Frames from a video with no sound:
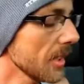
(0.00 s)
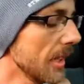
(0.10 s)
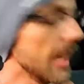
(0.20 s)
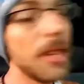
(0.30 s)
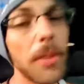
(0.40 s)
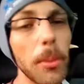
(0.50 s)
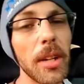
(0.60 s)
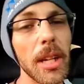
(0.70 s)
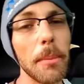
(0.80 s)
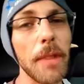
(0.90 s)
And if you
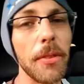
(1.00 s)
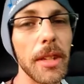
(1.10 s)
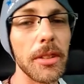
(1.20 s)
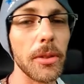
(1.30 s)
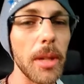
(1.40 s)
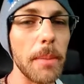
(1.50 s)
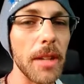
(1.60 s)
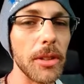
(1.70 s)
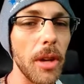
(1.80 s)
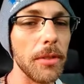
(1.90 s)
want to hear my funny story
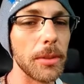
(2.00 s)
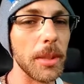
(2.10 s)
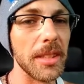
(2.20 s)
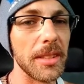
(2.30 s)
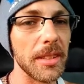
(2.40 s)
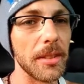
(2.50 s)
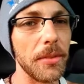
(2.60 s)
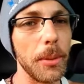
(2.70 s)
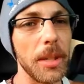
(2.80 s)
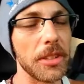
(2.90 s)
about Jehovah's Witnesses a
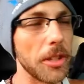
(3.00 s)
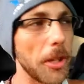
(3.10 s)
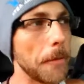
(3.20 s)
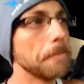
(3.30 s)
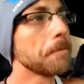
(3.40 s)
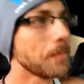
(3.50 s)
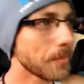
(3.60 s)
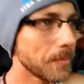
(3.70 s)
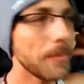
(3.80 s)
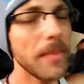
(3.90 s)
few weeks ago,
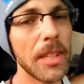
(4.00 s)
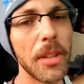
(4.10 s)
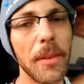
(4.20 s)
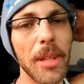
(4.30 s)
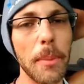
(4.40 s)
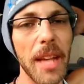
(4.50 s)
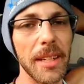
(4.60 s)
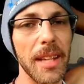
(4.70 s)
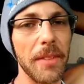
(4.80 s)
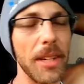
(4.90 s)
you have to go back
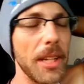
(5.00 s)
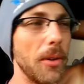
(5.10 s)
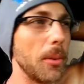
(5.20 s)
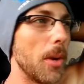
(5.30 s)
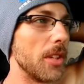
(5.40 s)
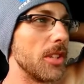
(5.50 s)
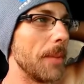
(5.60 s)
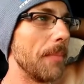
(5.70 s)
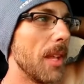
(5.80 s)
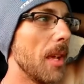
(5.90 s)
in that video and watch
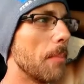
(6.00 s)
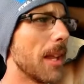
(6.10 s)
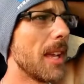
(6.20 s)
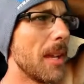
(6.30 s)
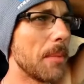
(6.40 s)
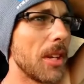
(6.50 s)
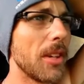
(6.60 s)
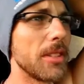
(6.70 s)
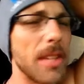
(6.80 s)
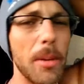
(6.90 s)
it. But I am
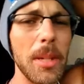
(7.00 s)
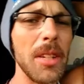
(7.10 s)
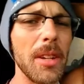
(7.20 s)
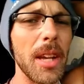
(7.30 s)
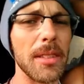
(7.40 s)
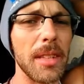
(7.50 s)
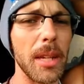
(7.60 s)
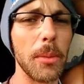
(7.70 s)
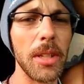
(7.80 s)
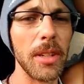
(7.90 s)
curious now, what do you guys
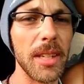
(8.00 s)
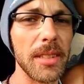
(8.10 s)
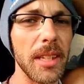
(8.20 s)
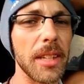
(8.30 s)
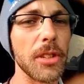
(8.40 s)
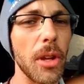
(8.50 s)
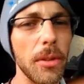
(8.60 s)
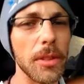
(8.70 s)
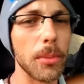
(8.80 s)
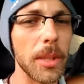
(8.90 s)
think? What do you guys think a
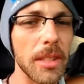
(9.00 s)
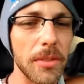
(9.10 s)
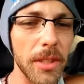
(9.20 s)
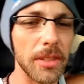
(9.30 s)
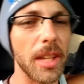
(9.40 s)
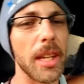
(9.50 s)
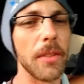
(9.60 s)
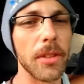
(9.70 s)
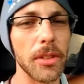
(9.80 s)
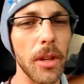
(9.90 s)
Jehovah's Witness feels like
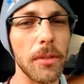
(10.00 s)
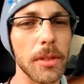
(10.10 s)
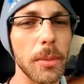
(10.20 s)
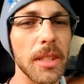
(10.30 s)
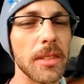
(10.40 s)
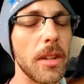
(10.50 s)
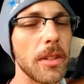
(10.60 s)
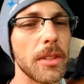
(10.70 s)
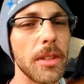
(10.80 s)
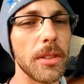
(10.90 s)
if a Jehovah's Witness
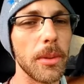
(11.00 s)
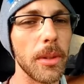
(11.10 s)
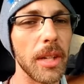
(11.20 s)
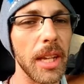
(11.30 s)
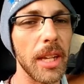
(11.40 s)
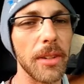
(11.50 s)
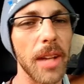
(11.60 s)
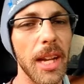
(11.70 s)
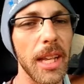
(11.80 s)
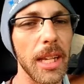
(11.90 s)
knocks on their door at 8 or
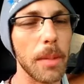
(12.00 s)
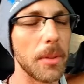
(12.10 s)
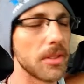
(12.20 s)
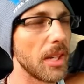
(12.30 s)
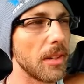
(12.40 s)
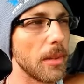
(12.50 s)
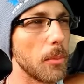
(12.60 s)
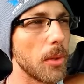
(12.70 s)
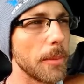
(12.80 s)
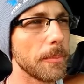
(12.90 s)
9 a.m. on Saturday
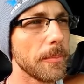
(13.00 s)
morning?